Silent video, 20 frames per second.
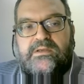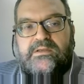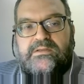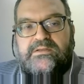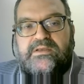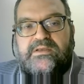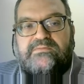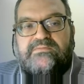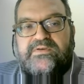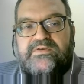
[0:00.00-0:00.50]

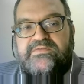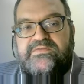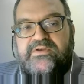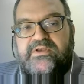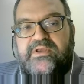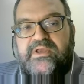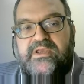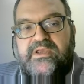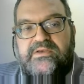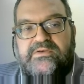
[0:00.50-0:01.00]
The
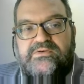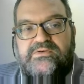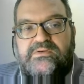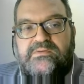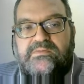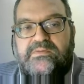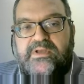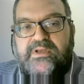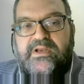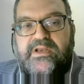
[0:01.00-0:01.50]

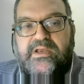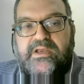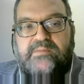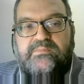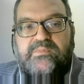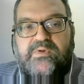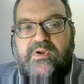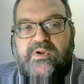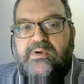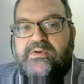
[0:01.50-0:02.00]
investigation that I
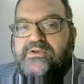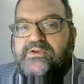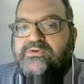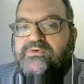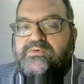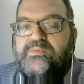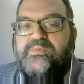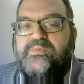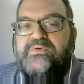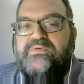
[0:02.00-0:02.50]
am going
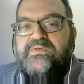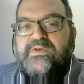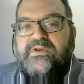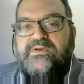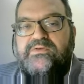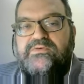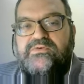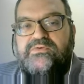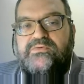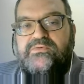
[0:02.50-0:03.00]
to
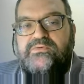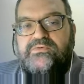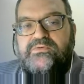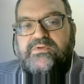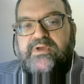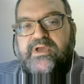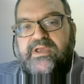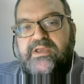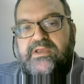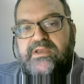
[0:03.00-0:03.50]
present you
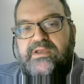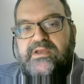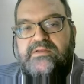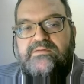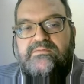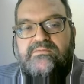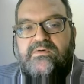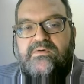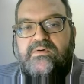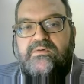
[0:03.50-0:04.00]
today
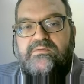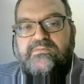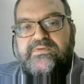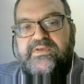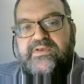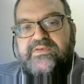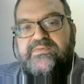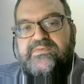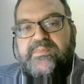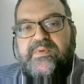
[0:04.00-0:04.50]
involves
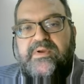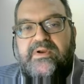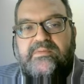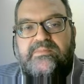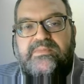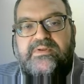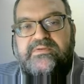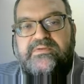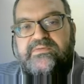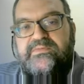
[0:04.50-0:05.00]

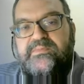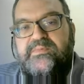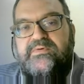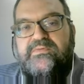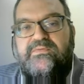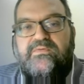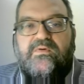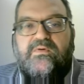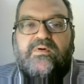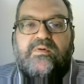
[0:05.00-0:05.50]
experiments
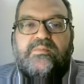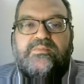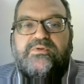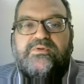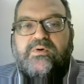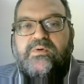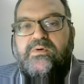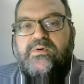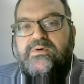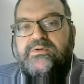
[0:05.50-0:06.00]
performed
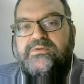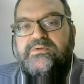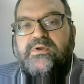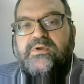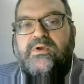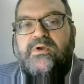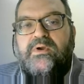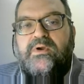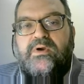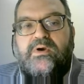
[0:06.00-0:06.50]
on
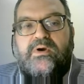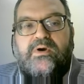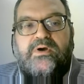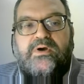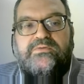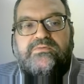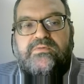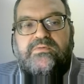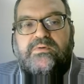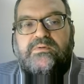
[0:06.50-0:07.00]

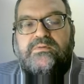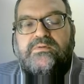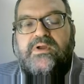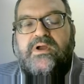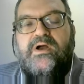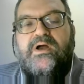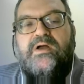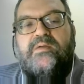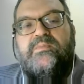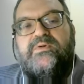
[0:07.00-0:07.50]
hot-rolled
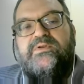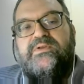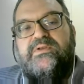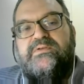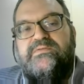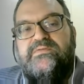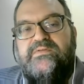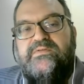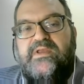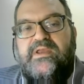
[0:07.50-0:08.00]
carbon
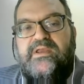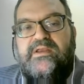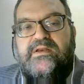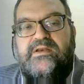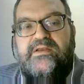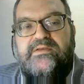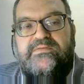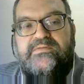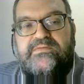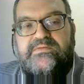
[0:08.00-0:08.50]
and
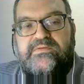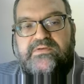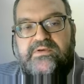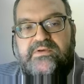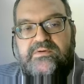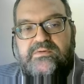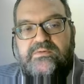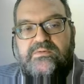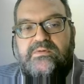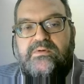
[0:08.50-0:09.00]
stainless
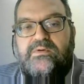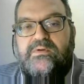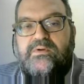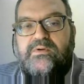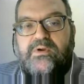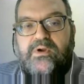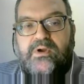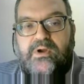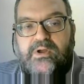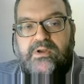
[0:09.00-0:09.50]
steel
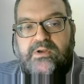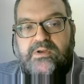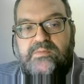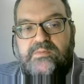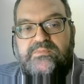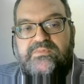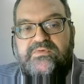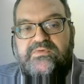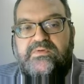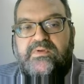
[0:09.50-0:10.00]

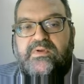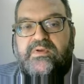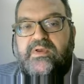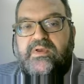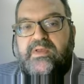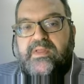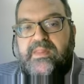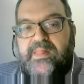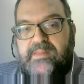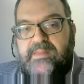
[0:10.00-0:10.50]
columns
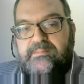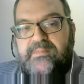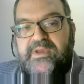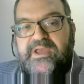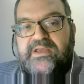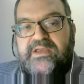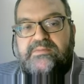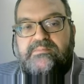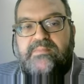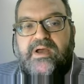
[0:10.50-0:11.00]

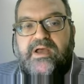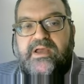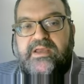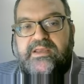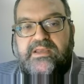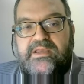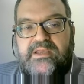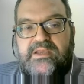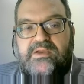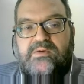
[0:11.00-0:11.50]
made
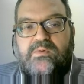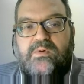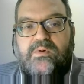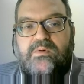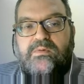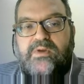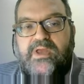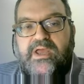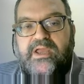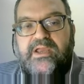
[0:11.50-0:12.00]
by
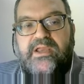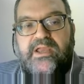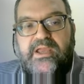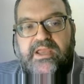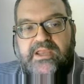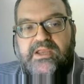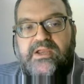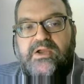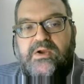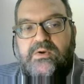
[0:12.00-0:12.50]
equal lag
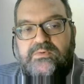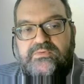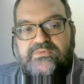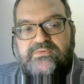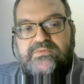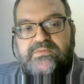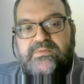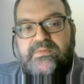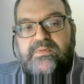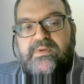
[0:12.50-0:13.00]

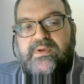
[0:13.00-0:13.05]
angles,